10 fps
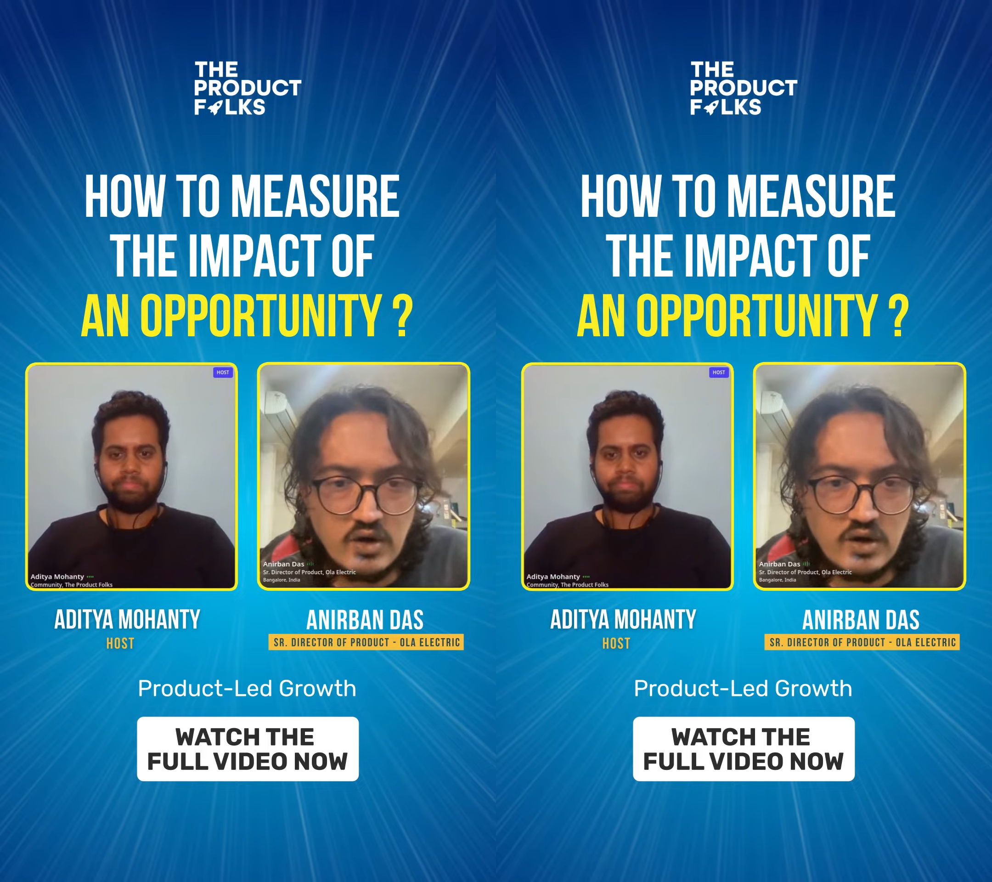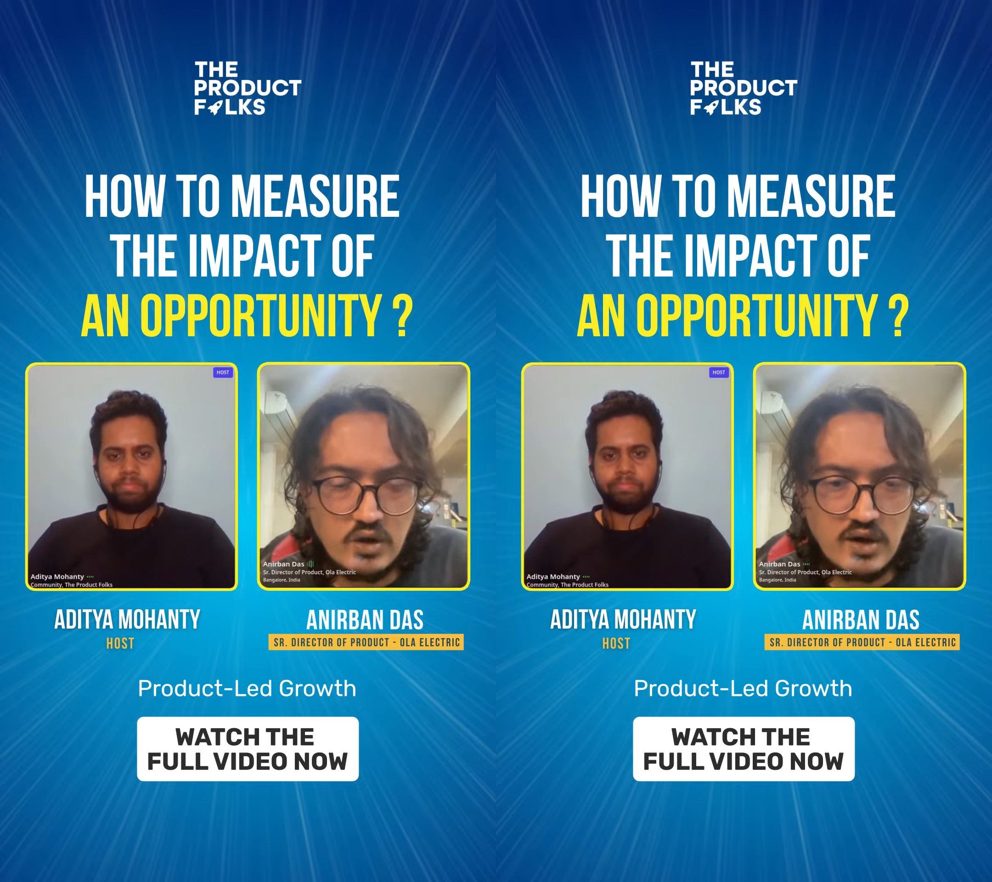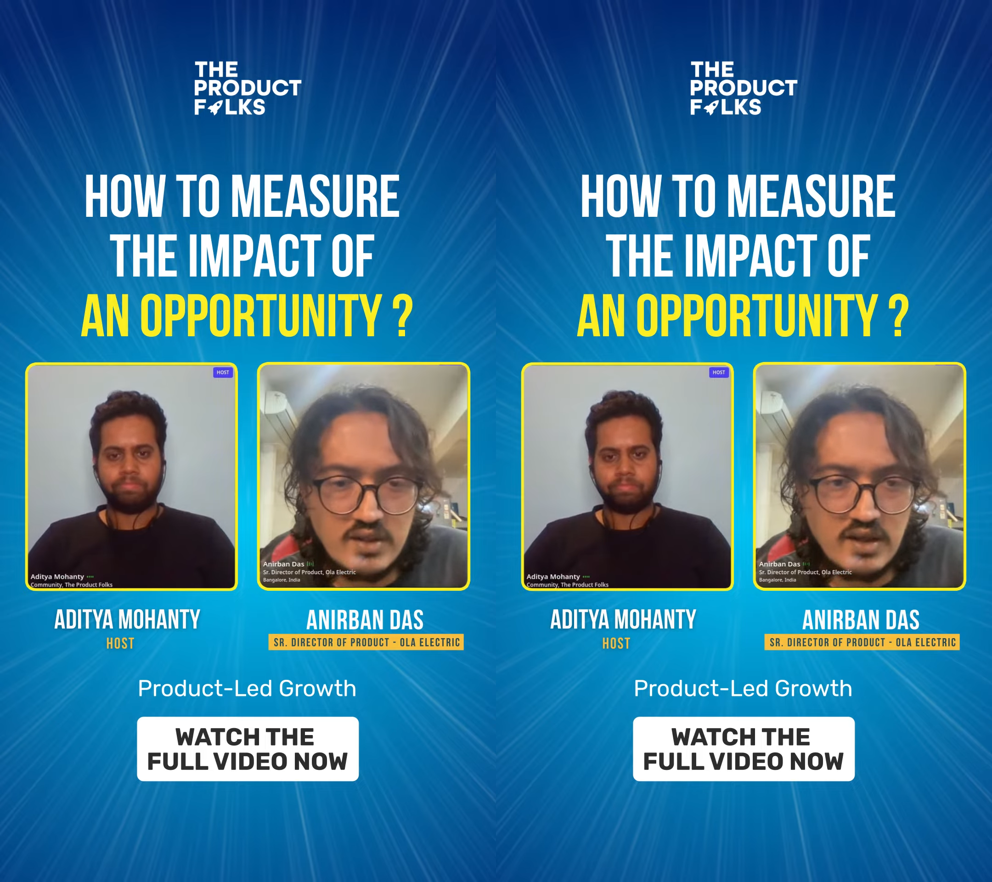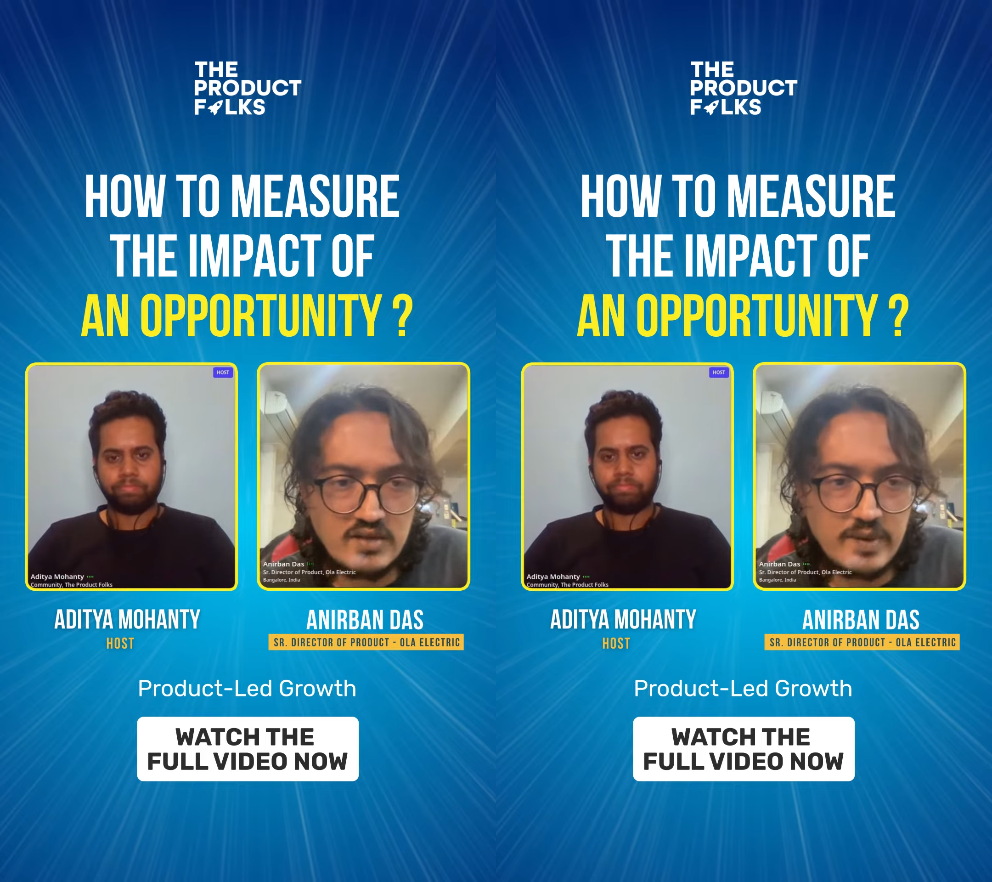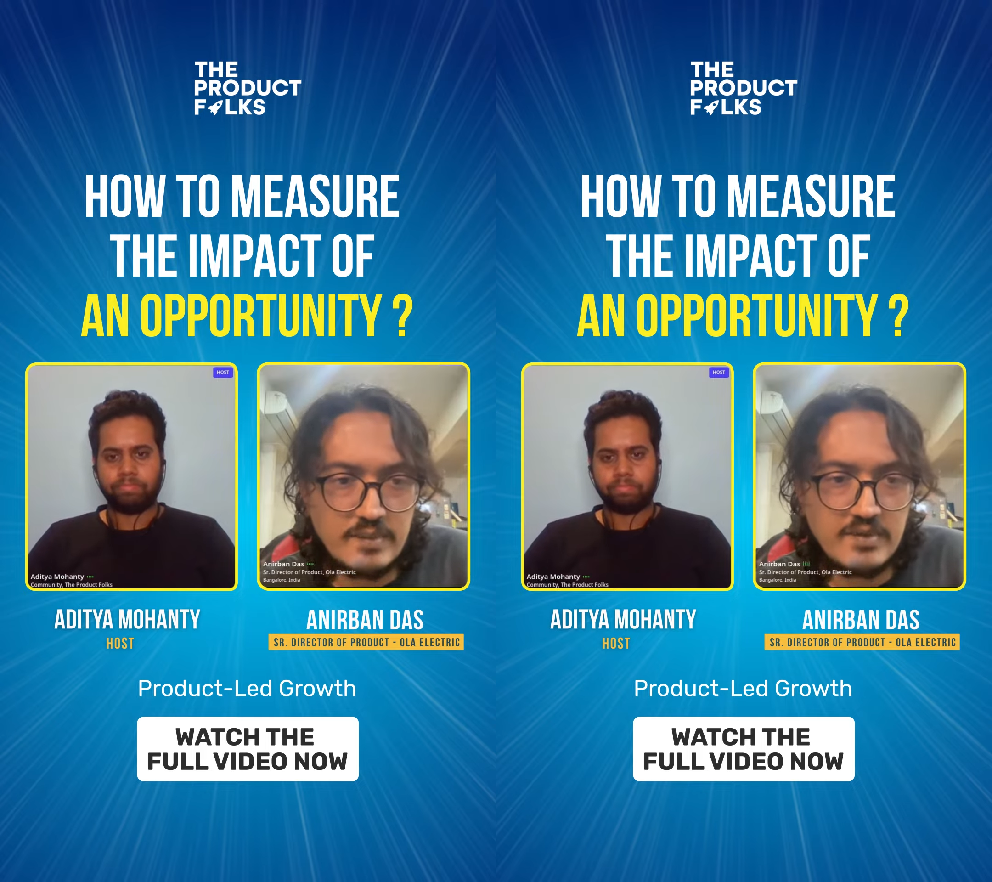in order to
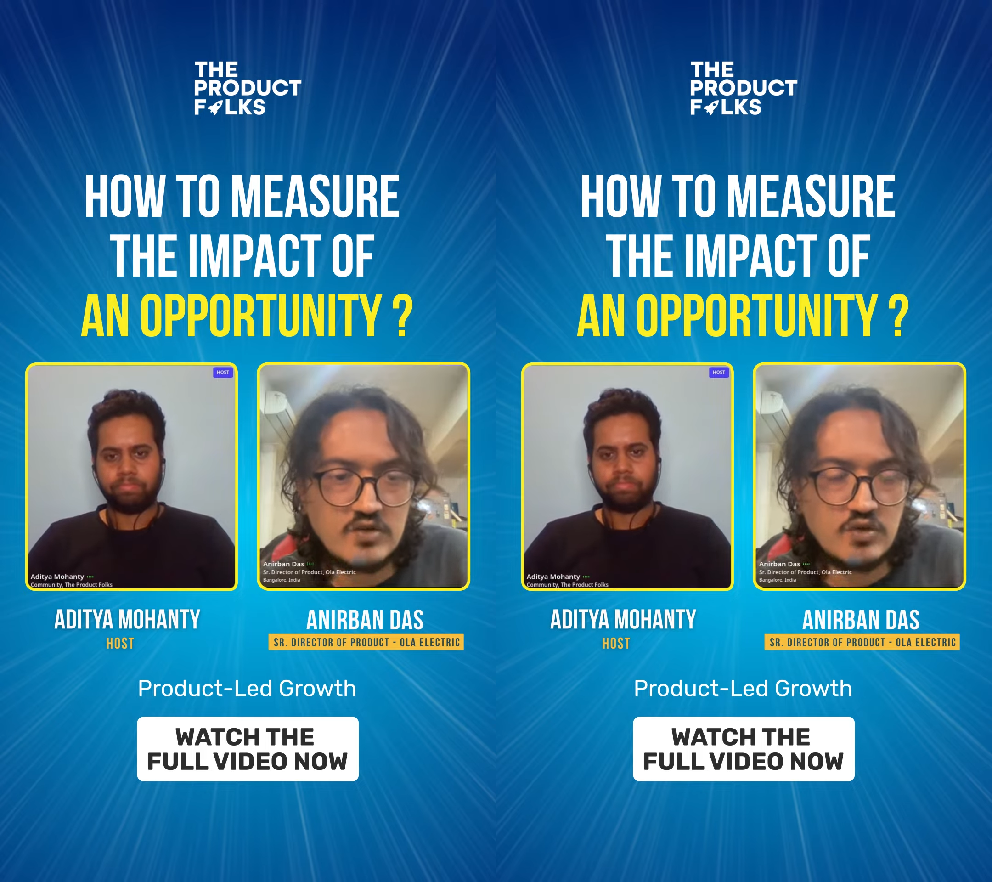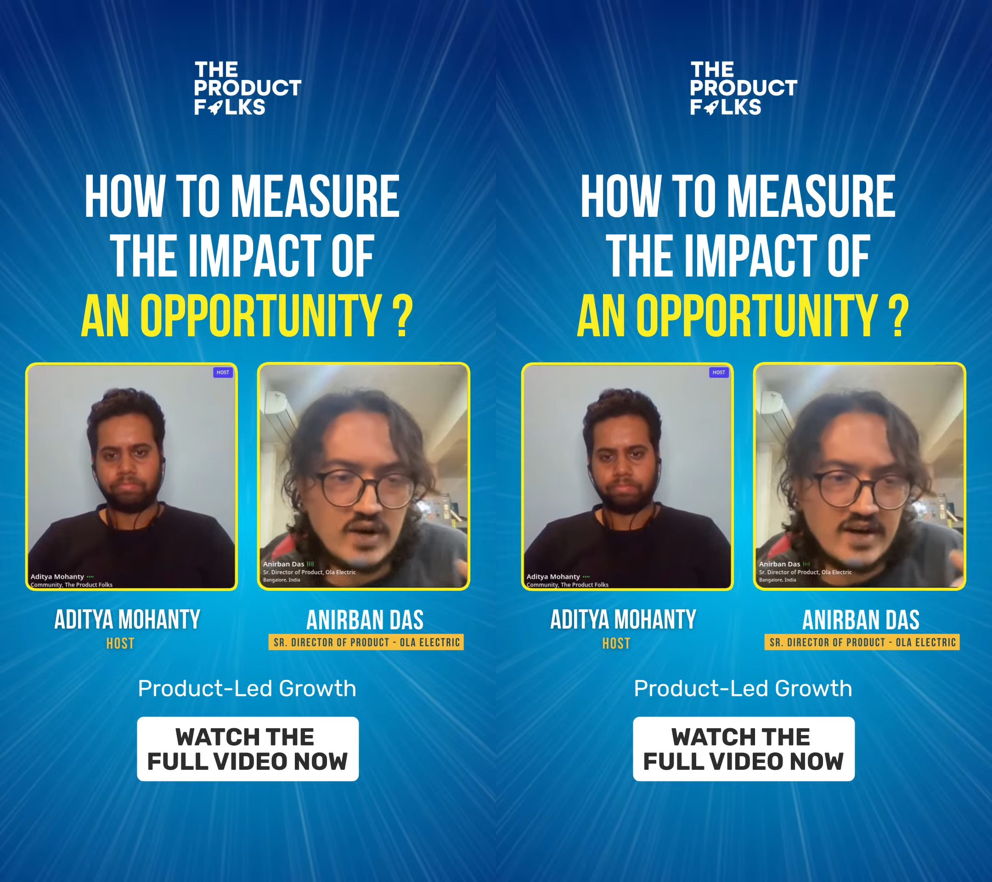run the experiment?